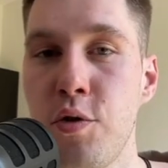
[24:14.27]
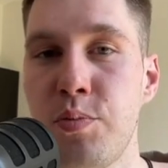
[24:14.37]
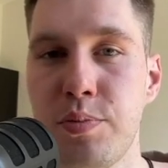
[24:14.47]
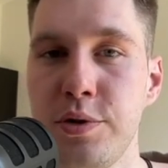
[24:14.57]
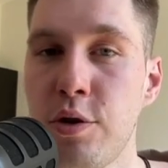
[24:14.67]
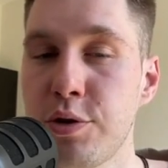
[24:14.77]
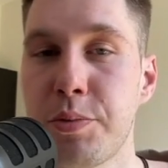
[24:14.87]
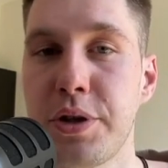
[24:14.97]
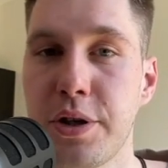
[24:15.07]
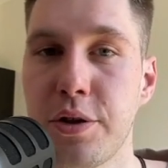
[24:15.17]
those
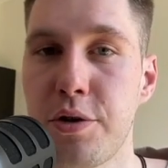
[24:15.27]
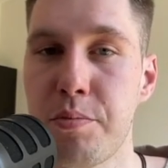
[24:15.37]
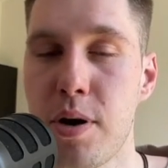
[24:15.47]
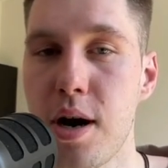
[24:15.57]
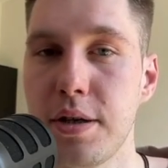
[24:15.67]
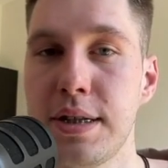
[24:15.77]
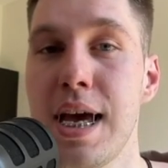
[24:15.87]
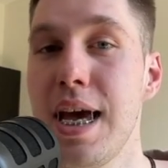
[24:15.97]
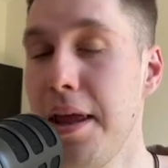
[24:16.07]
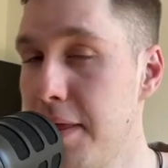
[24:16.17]
particular parts.
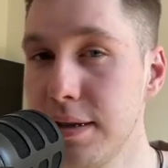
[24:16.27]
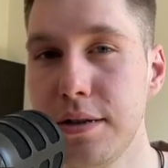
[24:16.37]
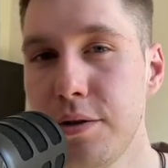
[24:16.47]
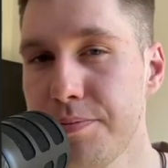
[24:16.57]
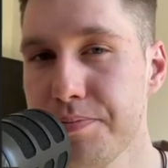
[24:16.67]
It doesn't